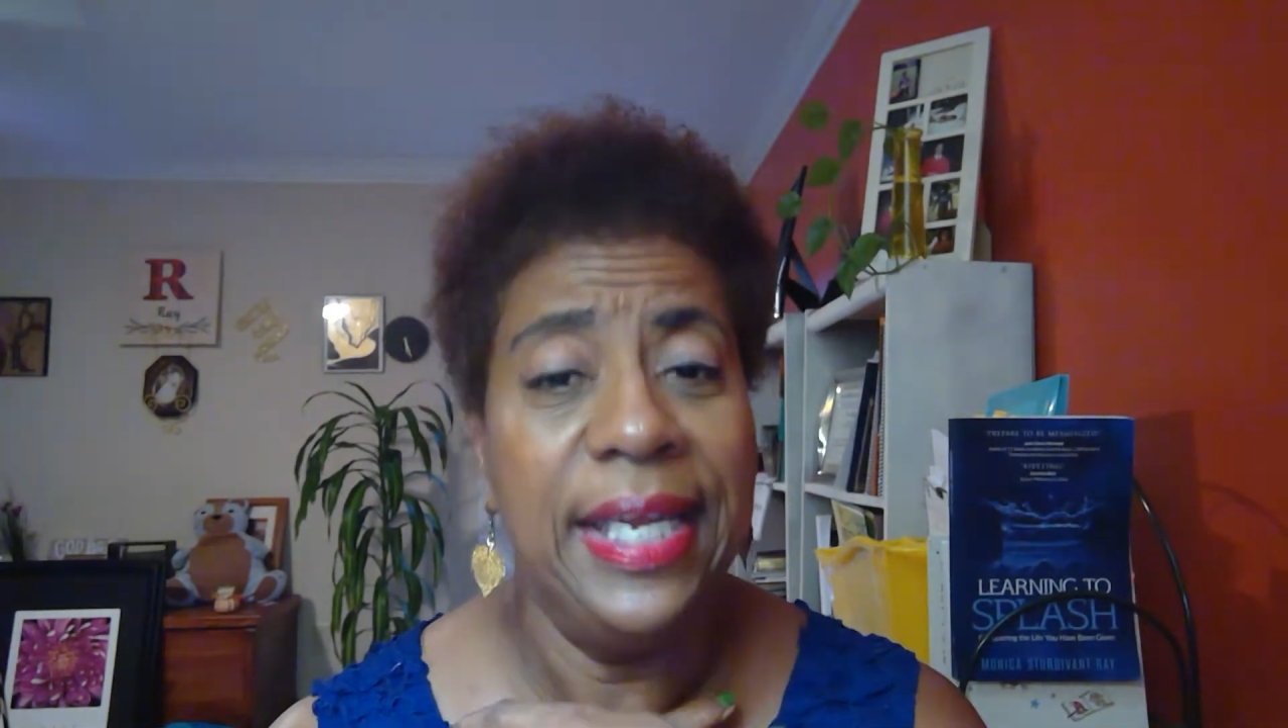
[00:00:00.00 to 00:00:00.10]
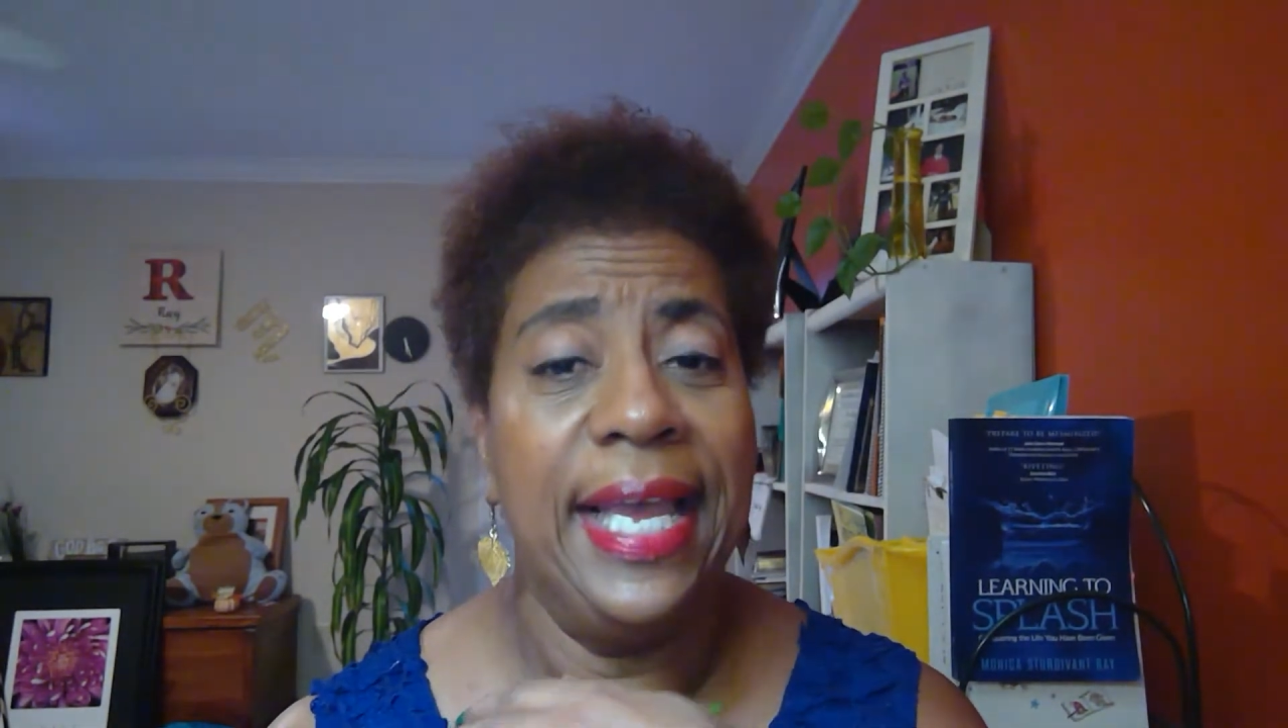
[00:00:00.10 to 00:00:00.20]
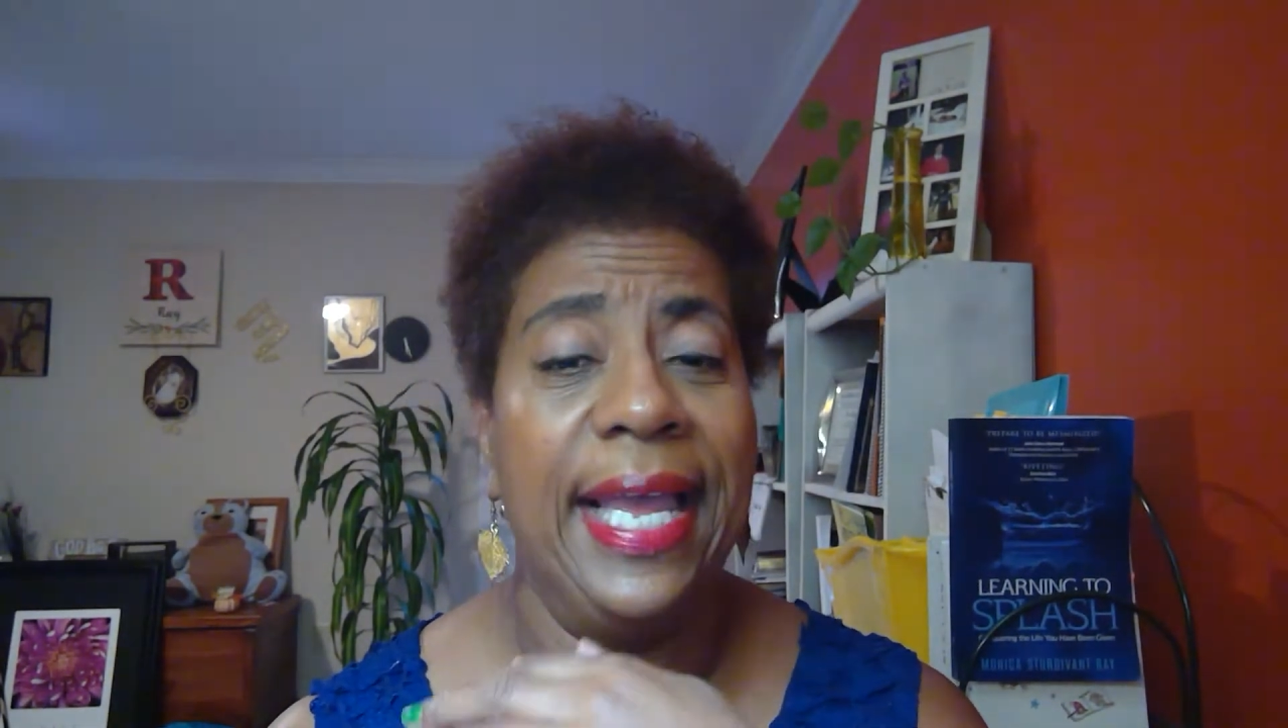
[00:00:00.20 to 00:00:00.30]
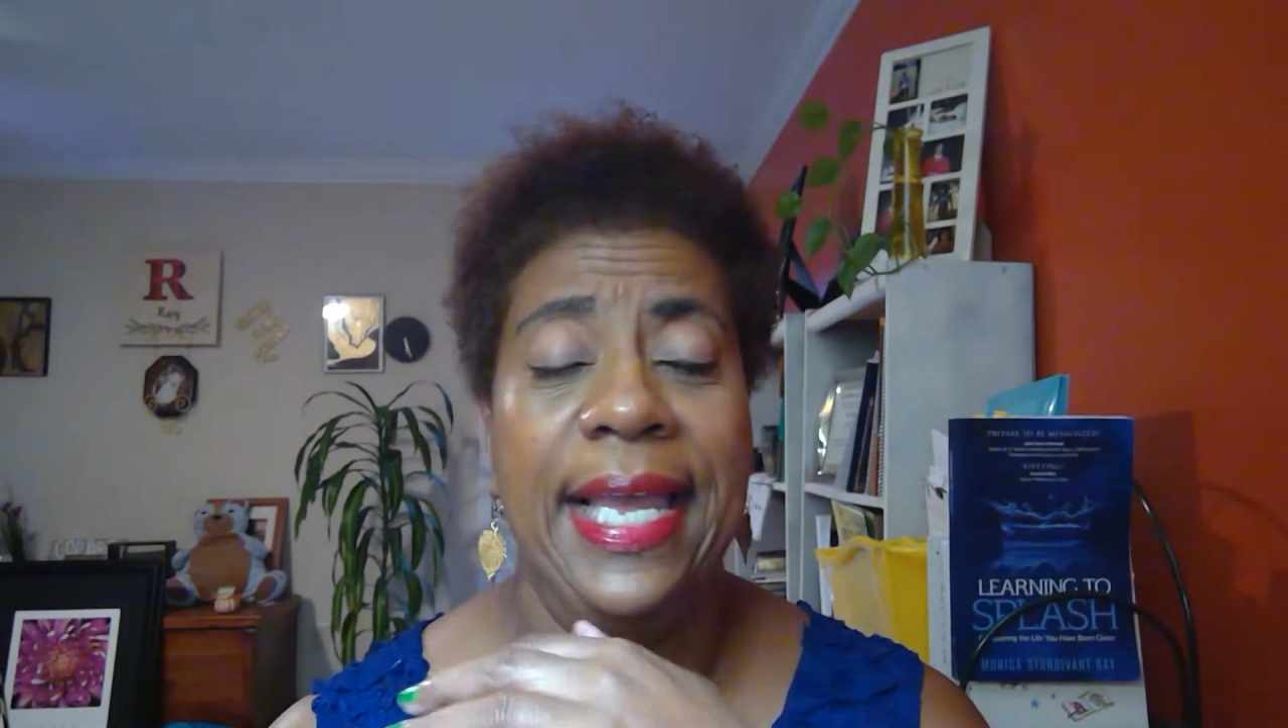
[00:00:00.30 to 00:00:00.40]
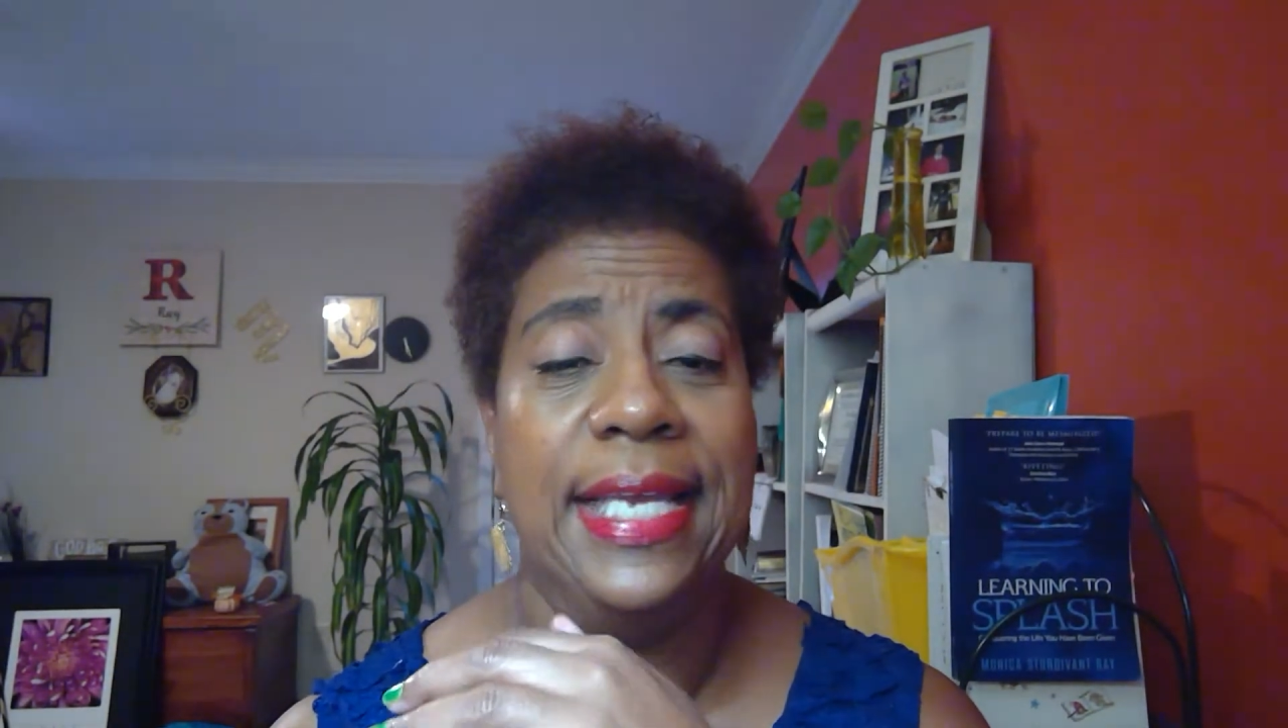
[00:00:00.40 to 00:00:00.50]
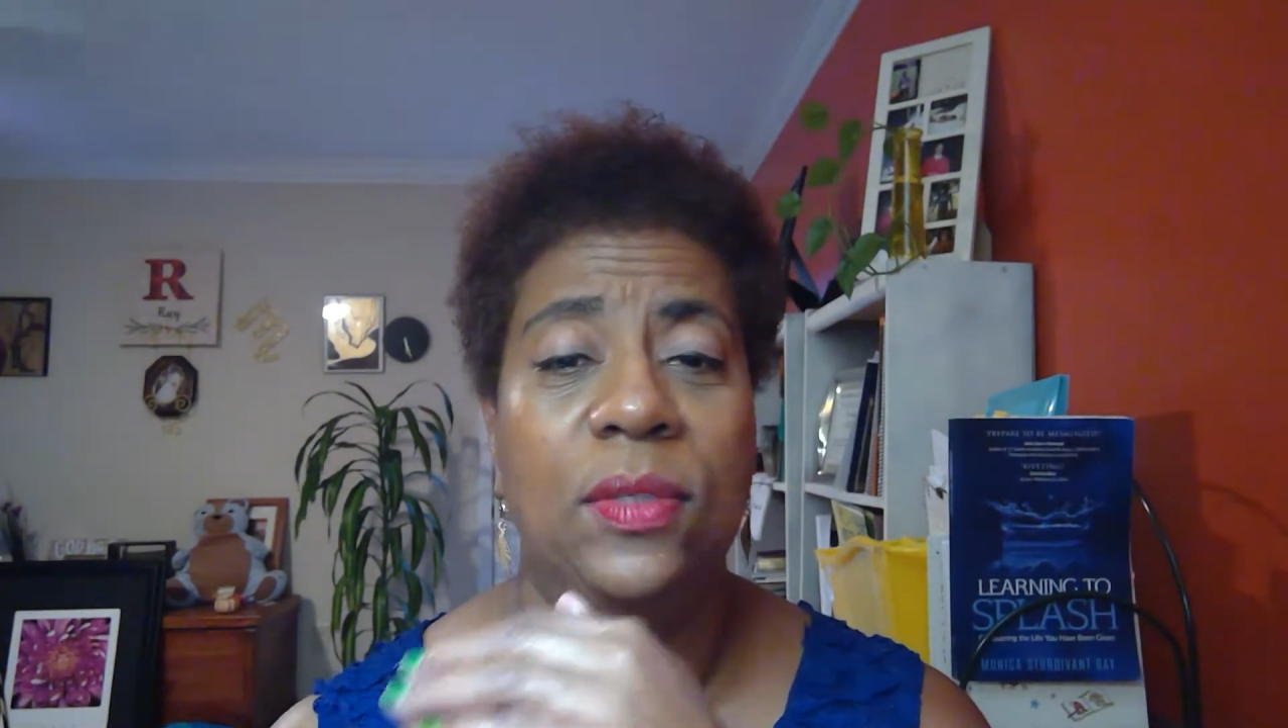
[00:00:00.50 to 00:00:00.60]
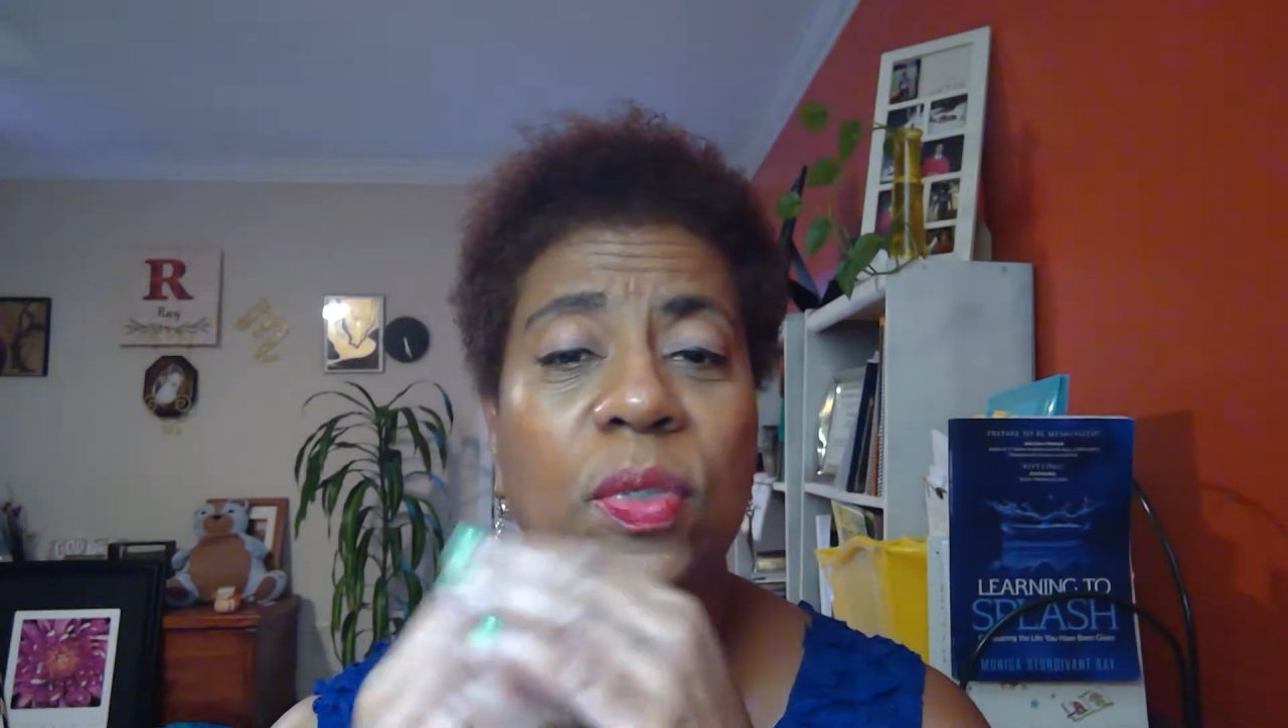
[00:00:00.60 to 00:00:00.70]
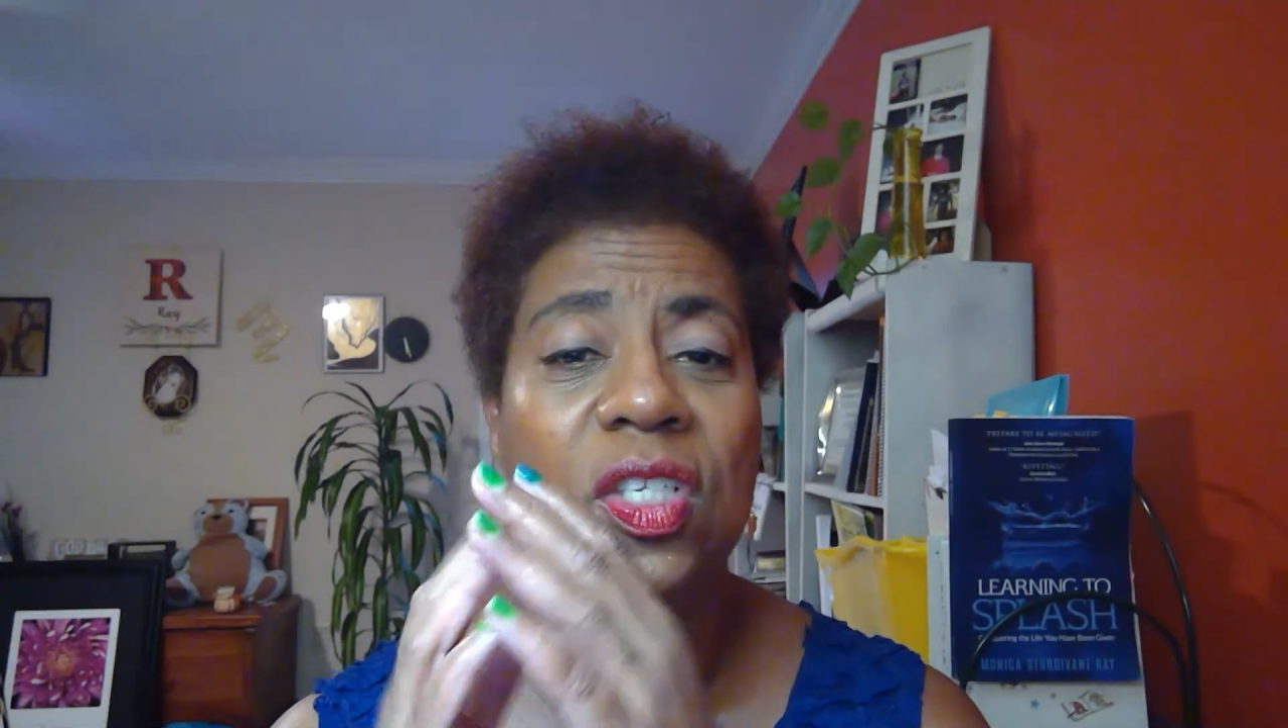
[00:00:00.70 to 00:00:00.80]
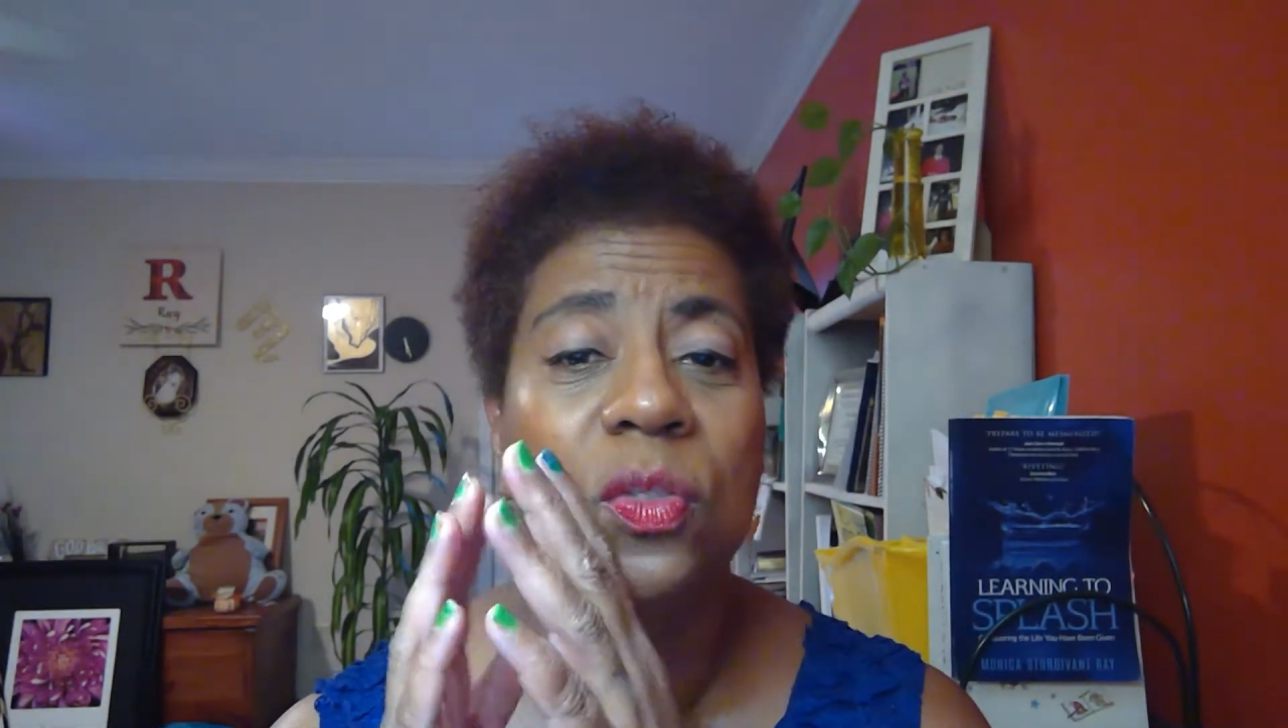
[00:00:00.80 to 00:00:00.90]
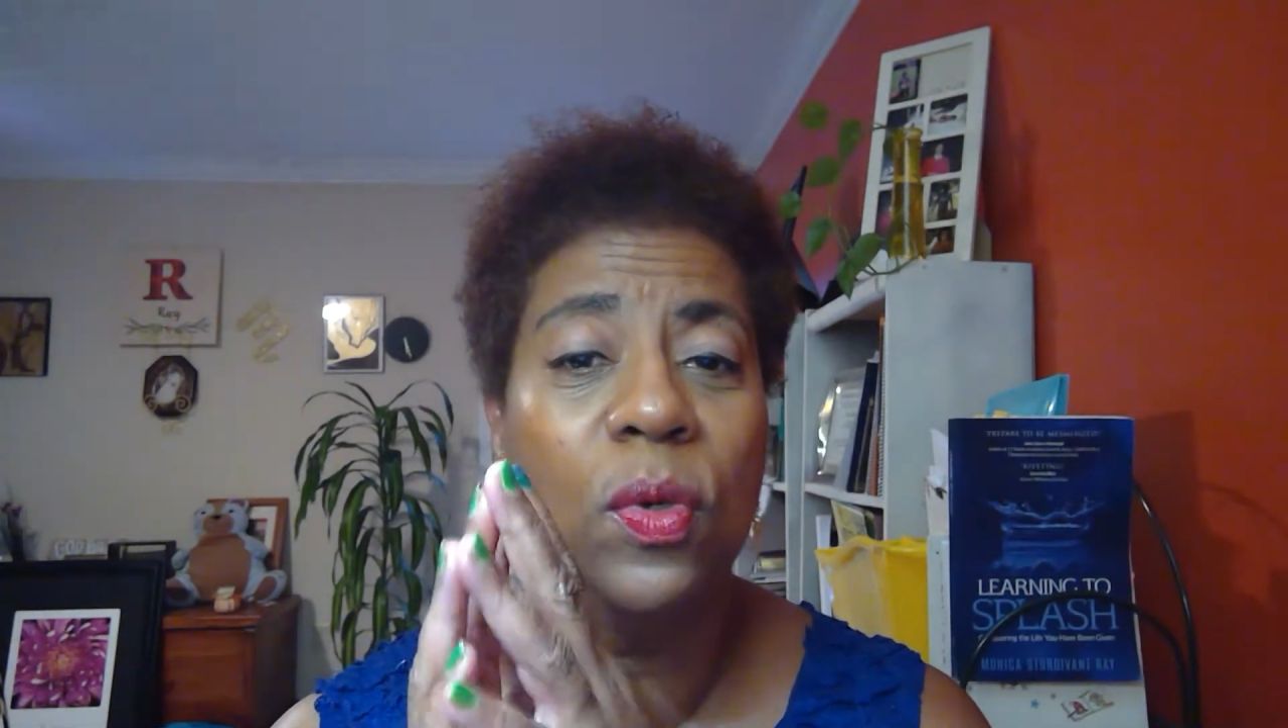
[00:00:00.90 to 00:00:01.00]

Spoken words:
and we just